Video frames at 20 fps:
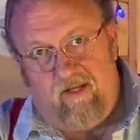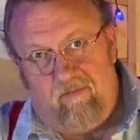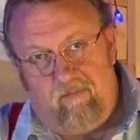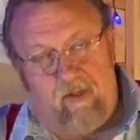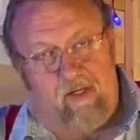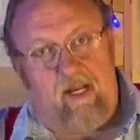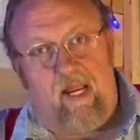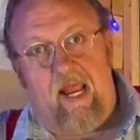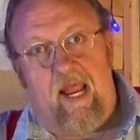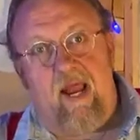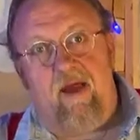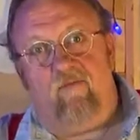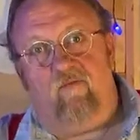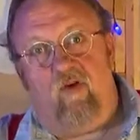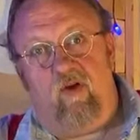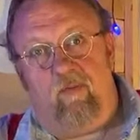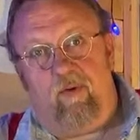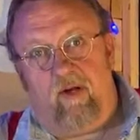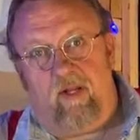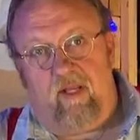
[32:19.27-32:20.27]
But
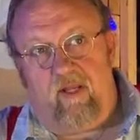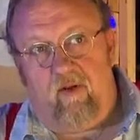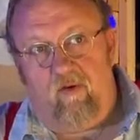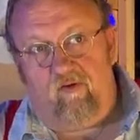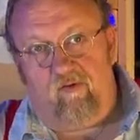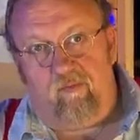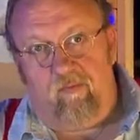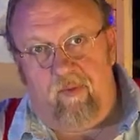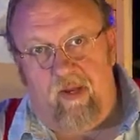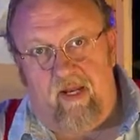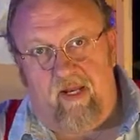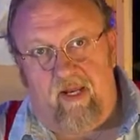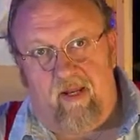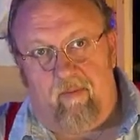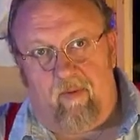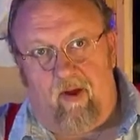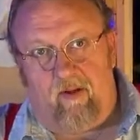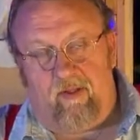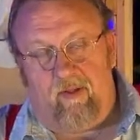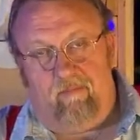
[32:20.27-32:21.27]
everybody used medium
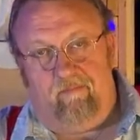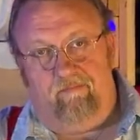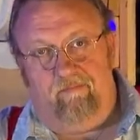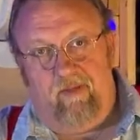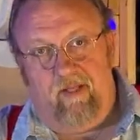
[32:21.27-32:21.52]
on them.